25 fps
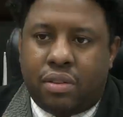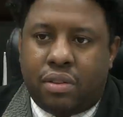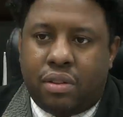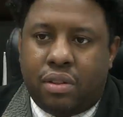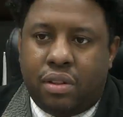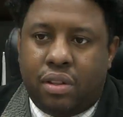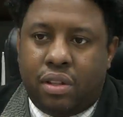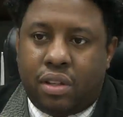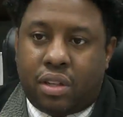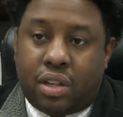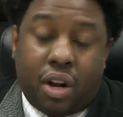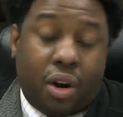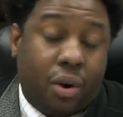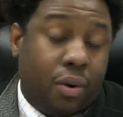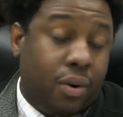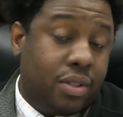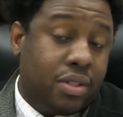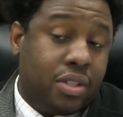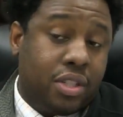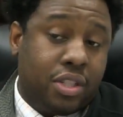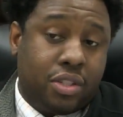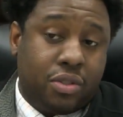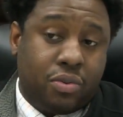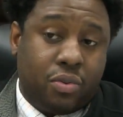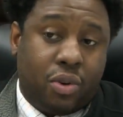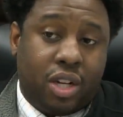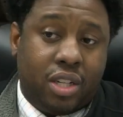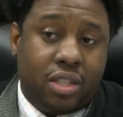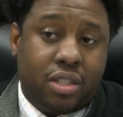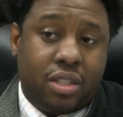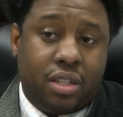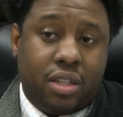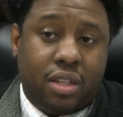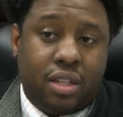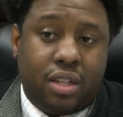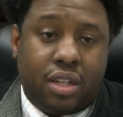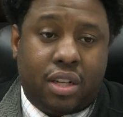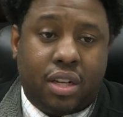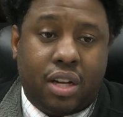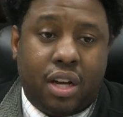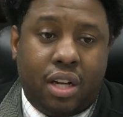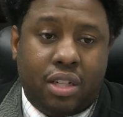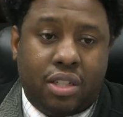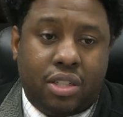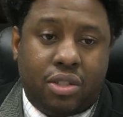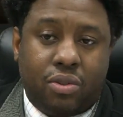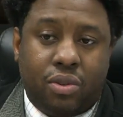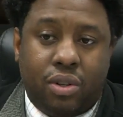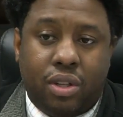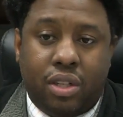The current situation in the
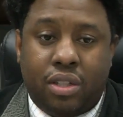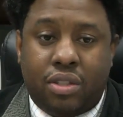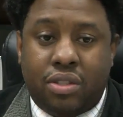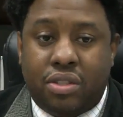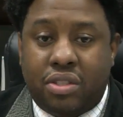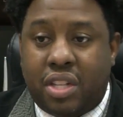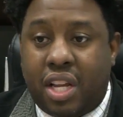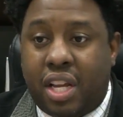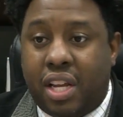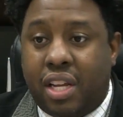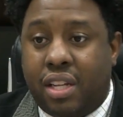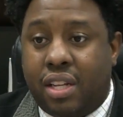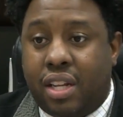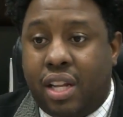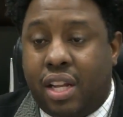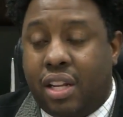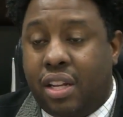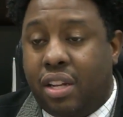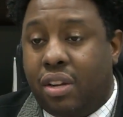country, state,